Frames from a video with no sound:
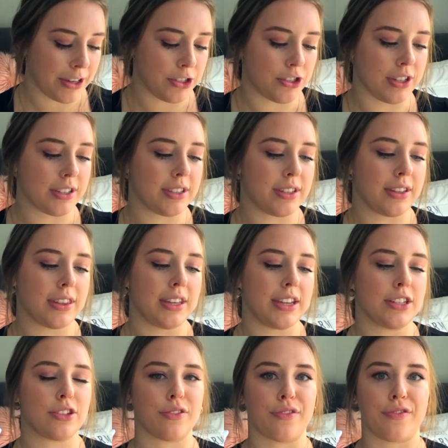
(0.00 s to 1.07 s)
It's just
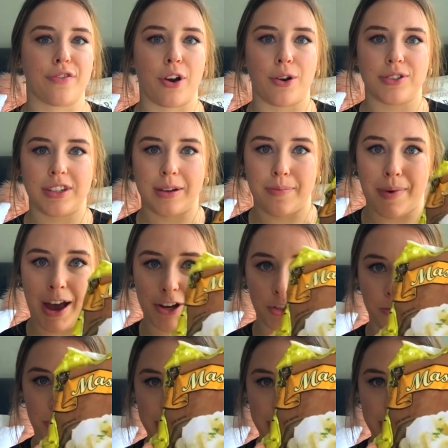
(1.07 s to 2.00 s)
these frozen mashed